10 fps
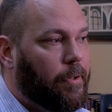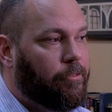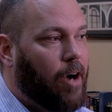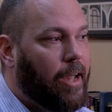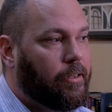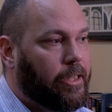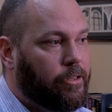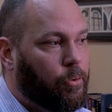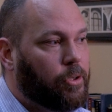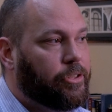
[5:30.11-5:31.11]
Finally,
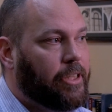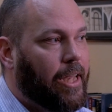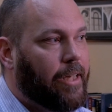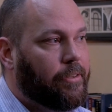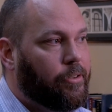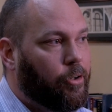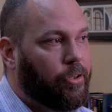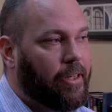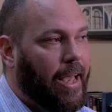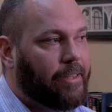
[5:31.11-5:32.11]
towards the end, or the
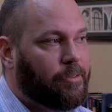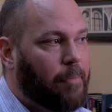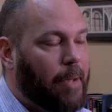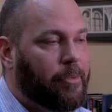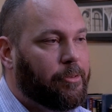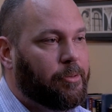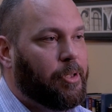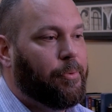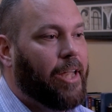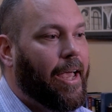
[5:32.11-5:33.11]
last baptism that
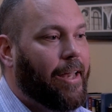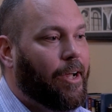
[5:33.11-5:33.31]
we had,